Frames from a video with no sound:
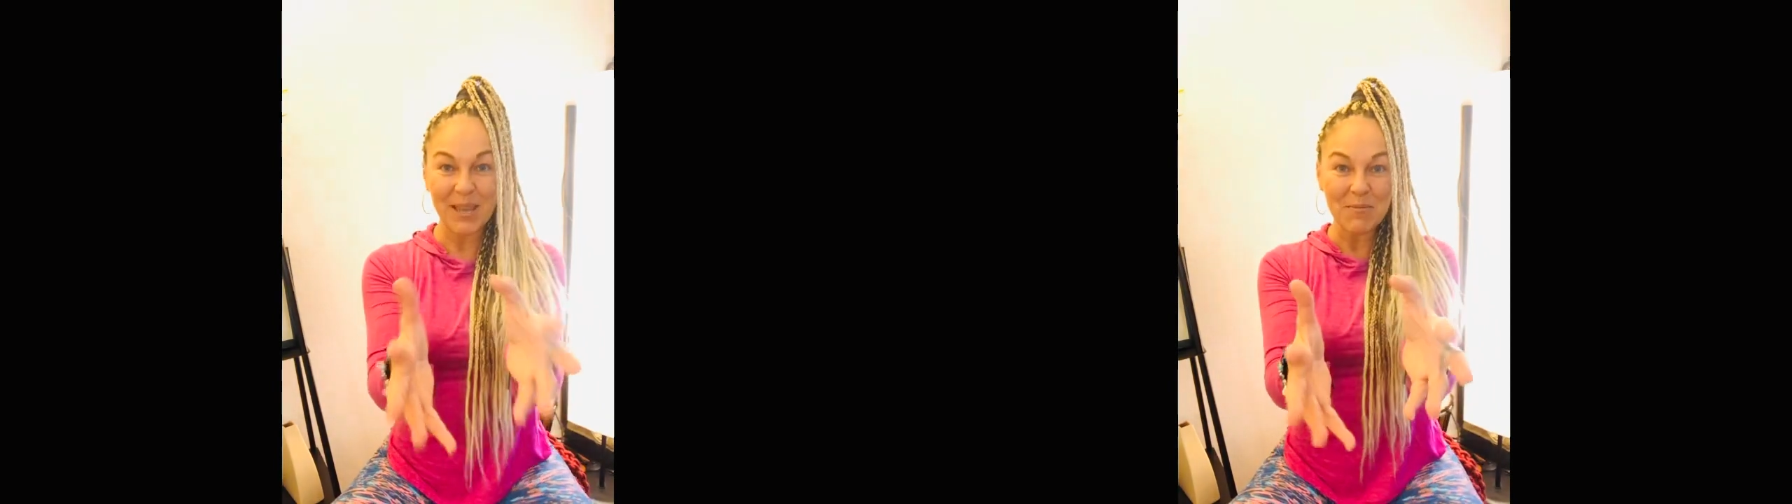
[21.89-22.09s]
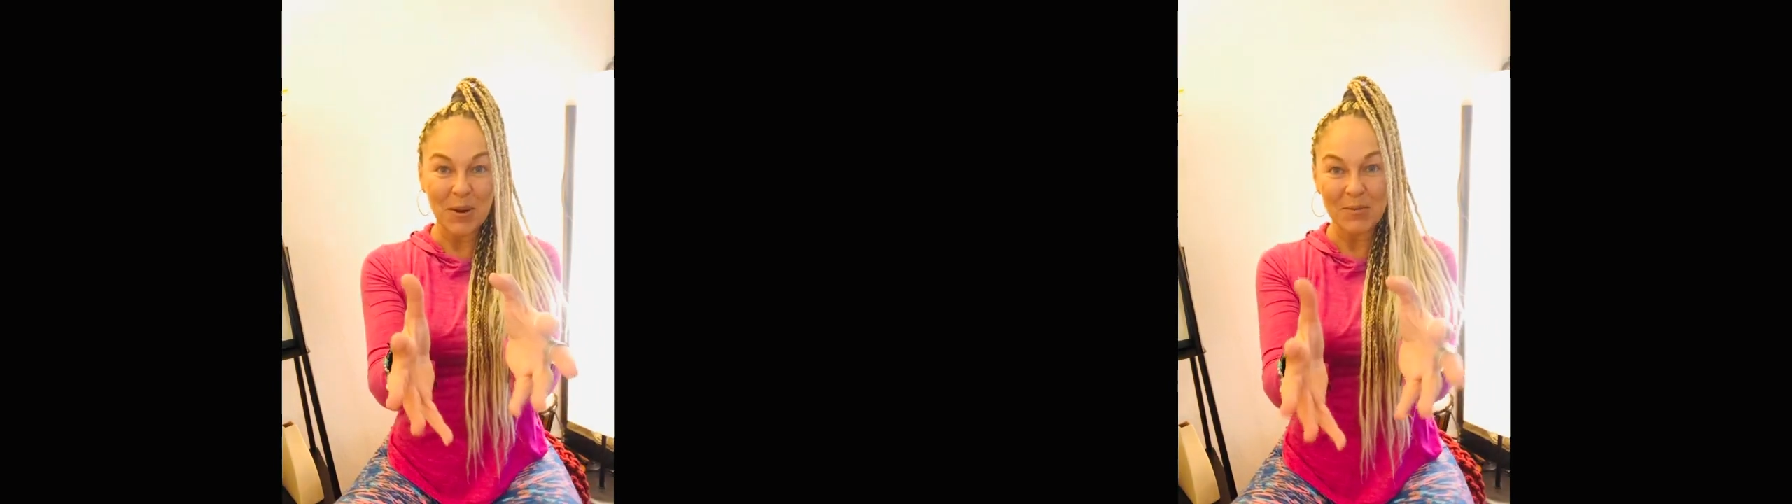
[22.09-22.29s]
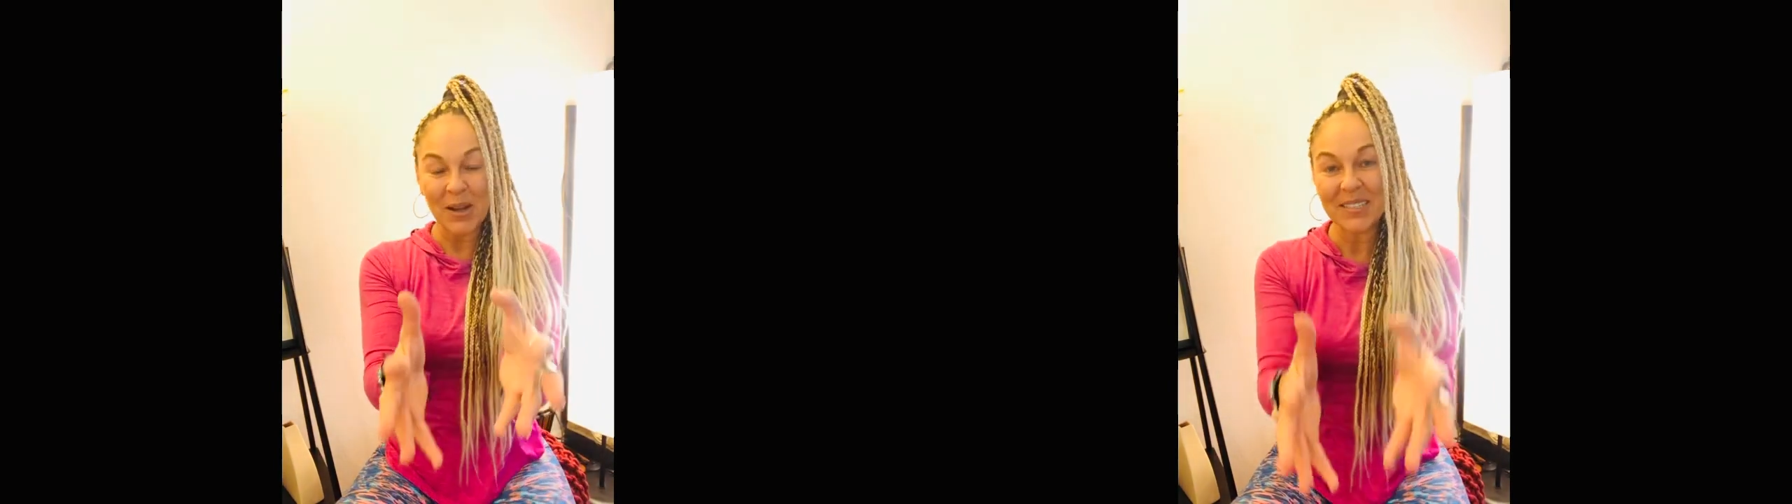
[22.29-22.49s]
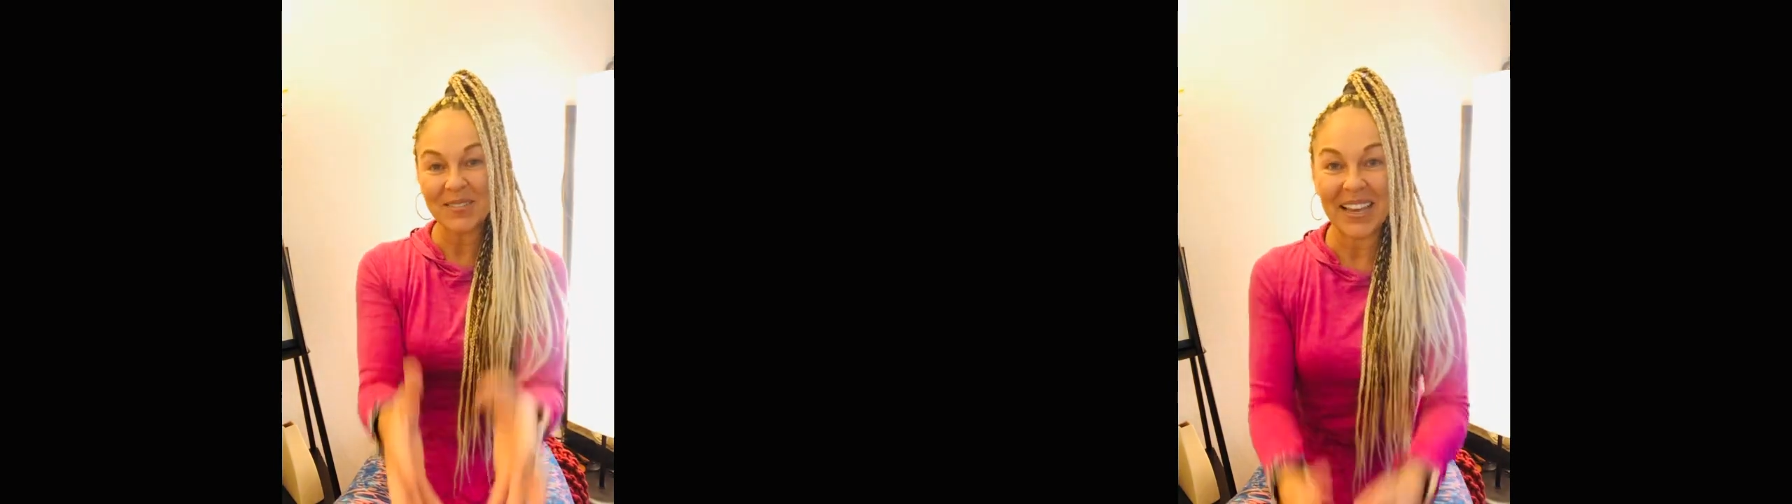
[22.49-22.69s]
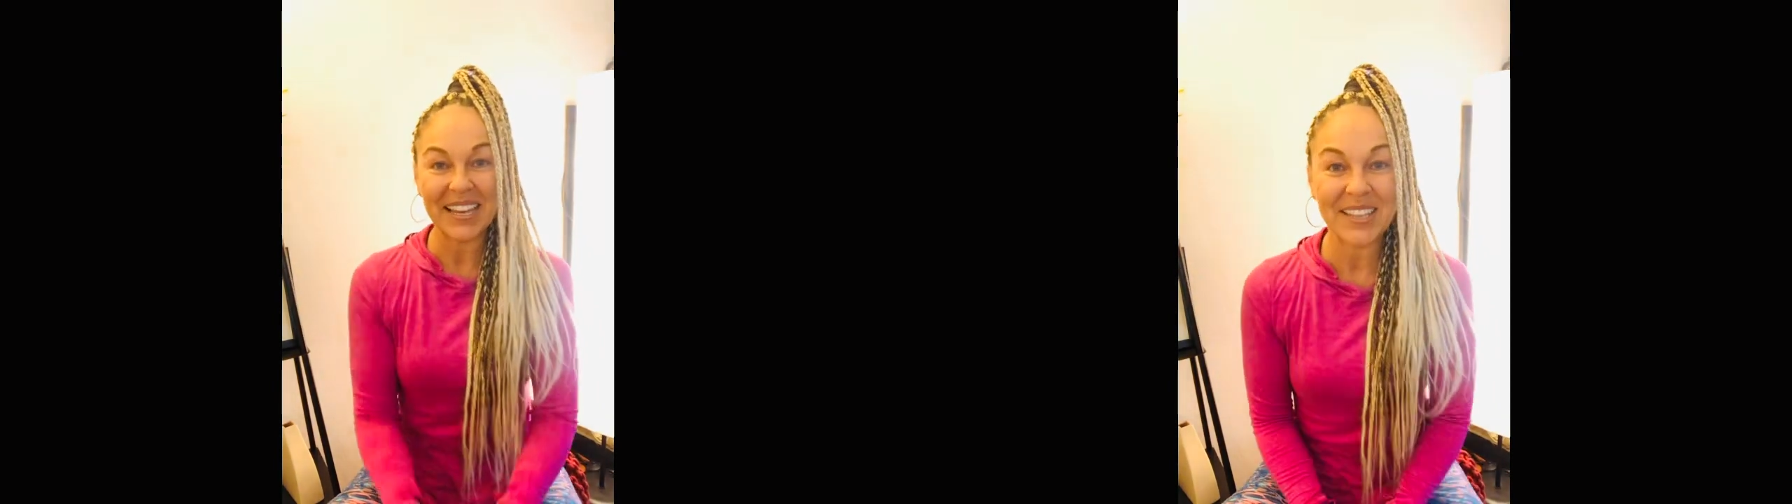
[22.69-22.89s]
on
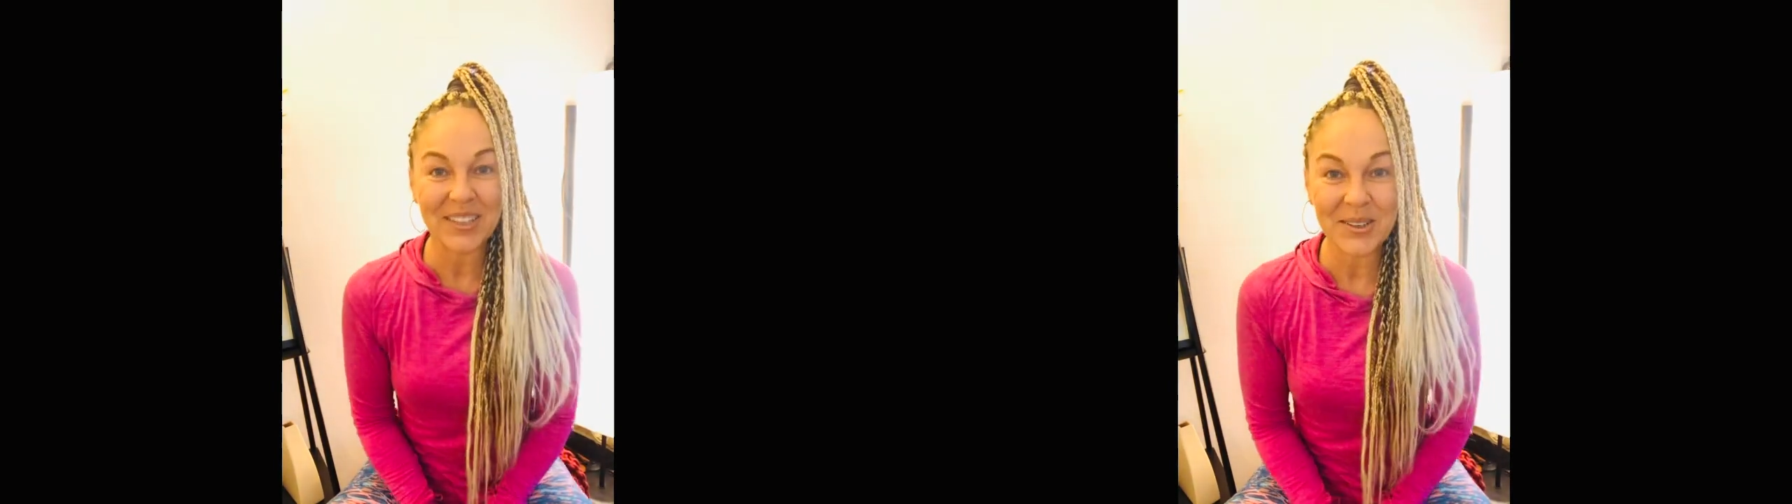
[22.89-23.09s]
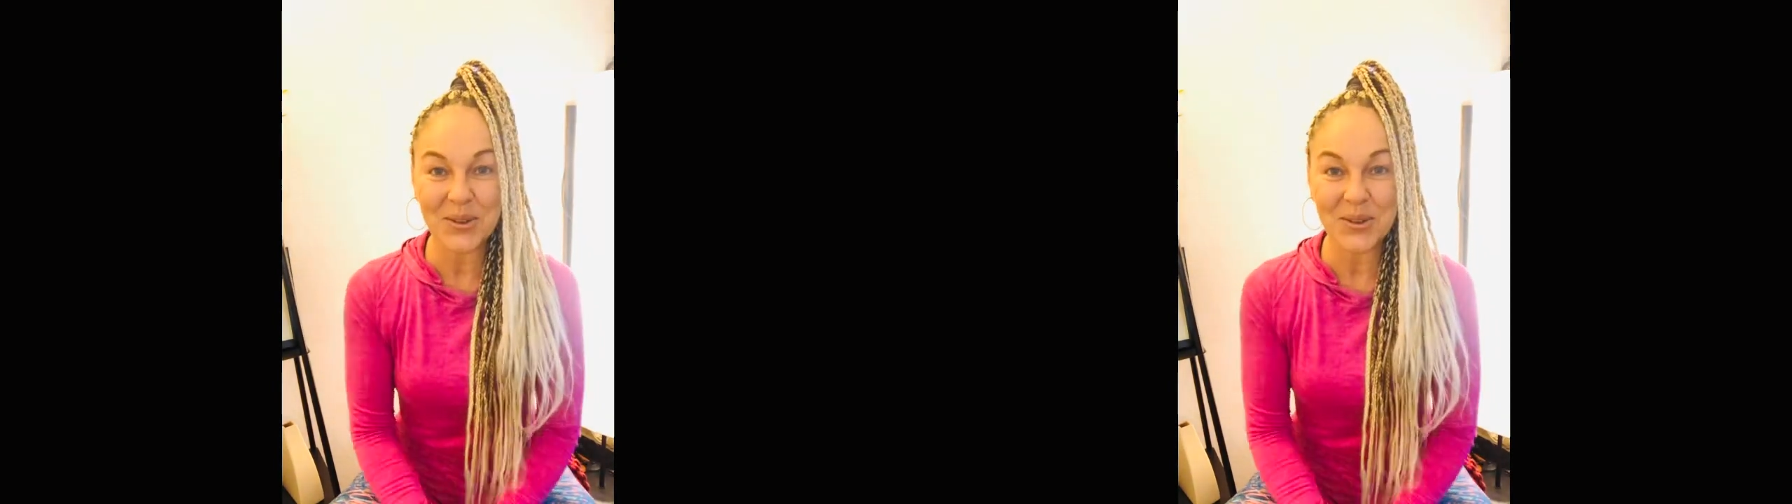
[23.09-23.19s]
motivating you.